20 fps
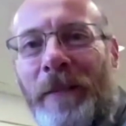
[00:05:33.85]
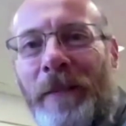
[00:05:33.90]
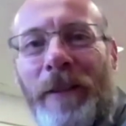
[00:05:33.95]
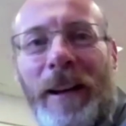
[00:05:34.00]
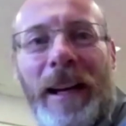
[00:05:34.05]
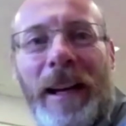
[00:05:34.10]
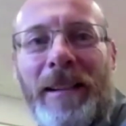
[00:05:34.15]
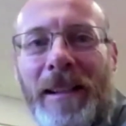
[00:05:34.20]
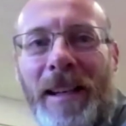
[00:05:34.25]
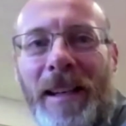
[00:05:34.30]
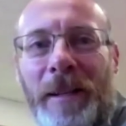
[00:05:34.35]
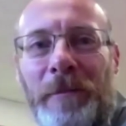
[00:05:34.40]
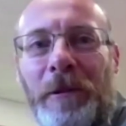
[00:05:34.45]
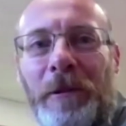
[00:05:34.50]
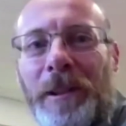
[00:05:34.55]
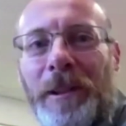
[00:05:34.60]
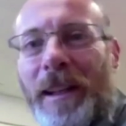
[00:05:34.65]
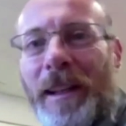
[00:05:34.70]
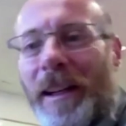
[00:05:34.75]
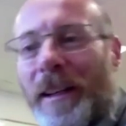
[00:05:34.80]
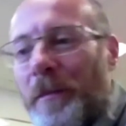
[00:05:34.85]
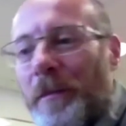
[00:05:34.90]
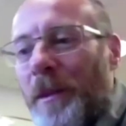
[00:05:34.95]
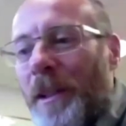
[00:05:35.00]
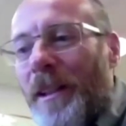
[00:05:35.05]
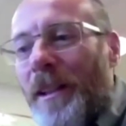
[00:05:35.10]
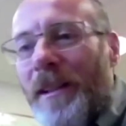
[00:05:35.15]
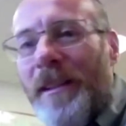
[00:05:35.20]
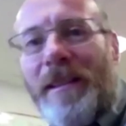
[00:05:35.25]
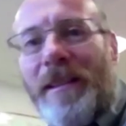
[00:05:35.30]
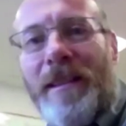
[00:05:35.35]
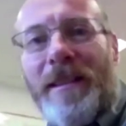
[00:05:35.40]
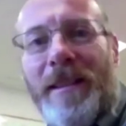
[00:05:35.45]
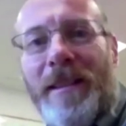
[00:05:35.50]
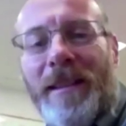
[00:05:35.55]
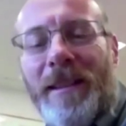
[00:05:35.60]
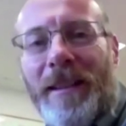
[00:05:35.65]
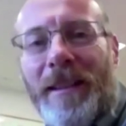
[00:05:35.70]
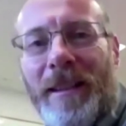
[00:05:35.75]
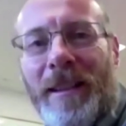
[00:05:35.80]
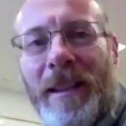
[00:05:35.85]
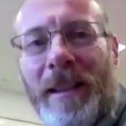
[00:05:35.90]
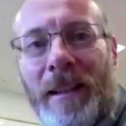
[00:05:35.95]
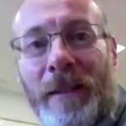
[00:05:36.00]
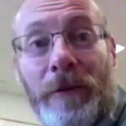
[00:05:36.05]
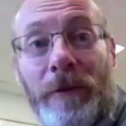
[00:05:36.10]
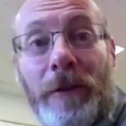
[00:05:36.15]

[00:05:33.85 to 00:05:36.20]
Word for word: I've had type 1 diabetes uh,